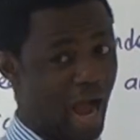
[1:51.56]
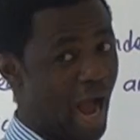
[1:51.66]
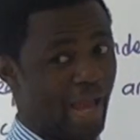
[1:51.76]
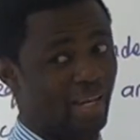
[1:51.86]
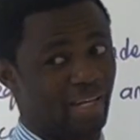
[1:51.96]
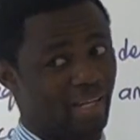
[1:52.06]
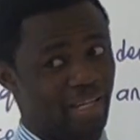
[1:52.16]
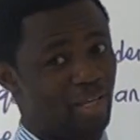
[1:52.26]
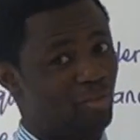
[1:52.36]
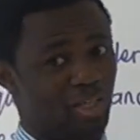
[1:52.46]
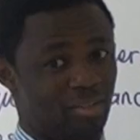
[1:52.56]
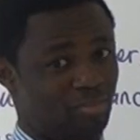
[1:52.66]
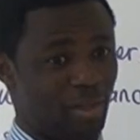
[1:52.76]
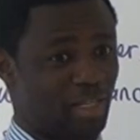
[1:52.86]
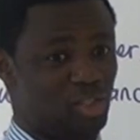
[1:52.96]
I live
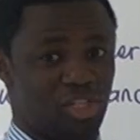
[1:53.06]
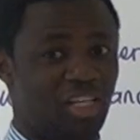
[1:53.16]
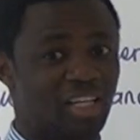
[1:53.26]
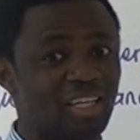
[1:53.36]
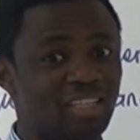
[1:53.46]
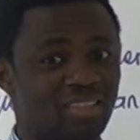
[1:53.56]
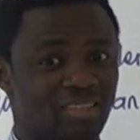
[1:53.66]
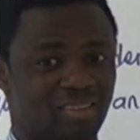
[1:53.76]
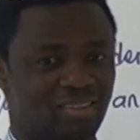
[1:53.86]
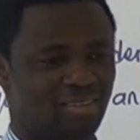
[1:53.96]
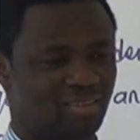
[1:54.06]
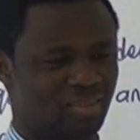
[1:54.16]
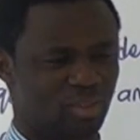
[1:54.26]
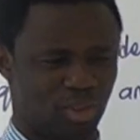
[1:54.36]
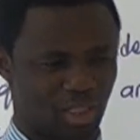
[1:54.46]
in Beijing.
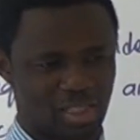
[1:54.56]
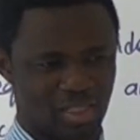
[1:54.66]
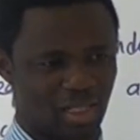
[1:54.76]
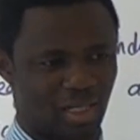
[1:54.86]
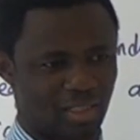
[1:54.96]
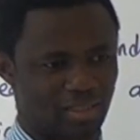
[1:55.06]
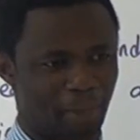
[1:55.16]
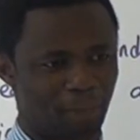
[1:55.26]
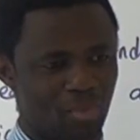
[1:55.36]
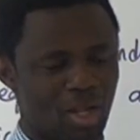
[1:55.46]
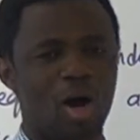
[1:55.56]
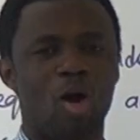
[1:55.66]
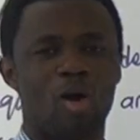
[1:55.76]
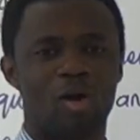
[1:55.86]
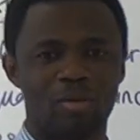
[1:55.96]
Do you understand that?
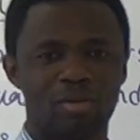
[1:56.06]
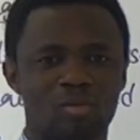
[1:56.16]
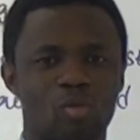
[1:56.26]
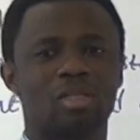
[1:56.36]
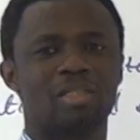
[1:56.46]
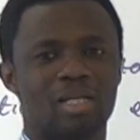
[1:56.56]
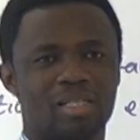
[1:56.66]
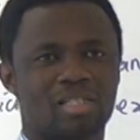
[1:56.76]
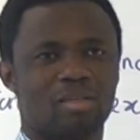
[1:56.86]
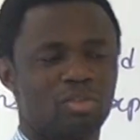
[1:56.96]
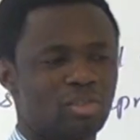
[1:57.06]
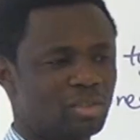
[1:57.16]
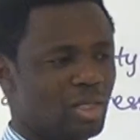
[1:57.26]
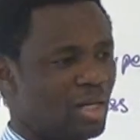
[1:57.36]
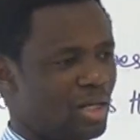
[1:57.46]
Or one that is
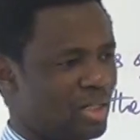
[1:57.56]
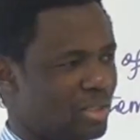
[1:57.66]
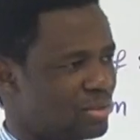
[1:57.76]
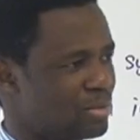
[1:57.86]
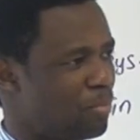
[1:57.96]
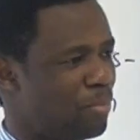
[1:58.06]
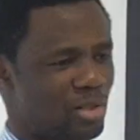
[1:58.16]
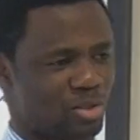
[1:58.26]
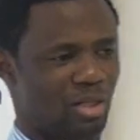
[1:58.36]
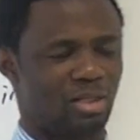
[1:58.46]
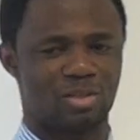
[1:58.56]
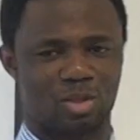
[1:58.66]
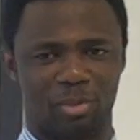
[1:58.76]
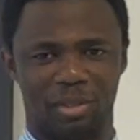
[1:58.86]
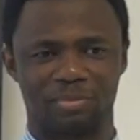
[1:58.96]
even uh, personal
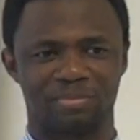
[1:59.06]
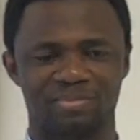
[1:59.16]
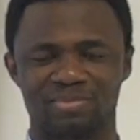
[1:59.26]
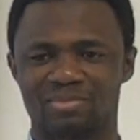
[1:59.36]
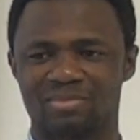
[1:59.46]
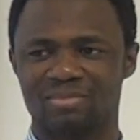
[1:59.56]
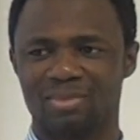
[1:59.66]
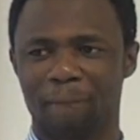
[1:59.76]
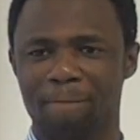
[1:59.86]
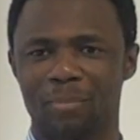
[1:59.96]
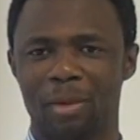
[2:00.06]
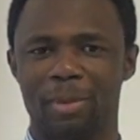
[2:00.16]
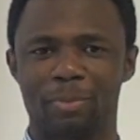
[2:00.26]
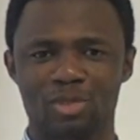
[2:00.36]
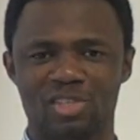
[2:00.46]
to me.
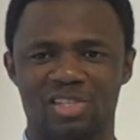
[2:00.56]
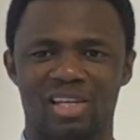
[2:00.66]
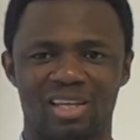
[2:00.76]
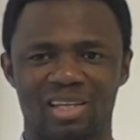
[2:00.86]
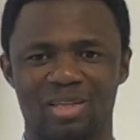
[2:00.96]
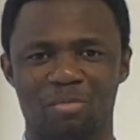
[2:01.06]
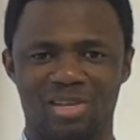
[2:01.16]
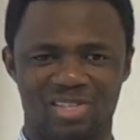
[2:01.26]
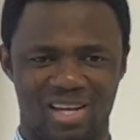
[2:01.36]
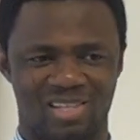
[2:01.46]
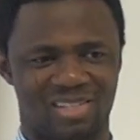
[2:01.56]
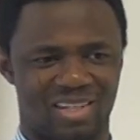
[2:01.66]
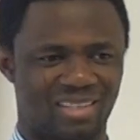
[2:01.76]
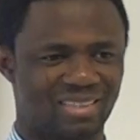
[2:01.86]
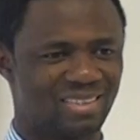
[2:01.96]
People see Miss Esther,